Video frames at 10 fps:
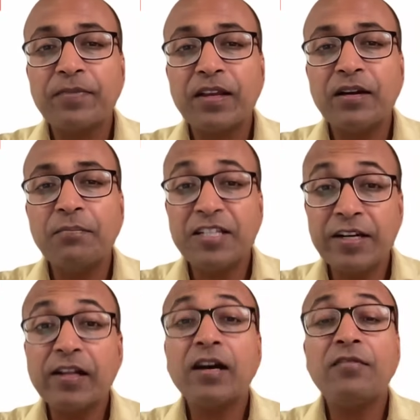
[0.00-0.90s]

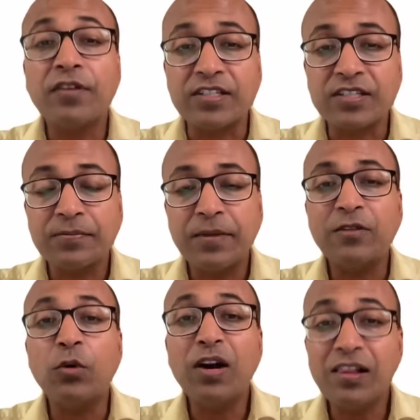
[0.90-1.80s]
material comforts
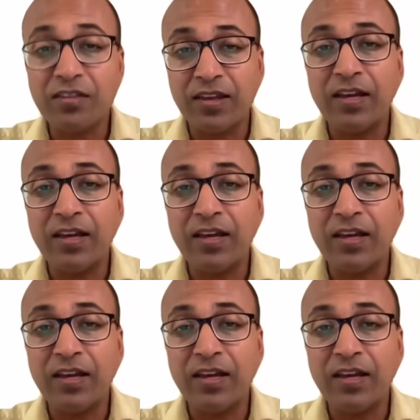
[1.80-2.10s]
and wealth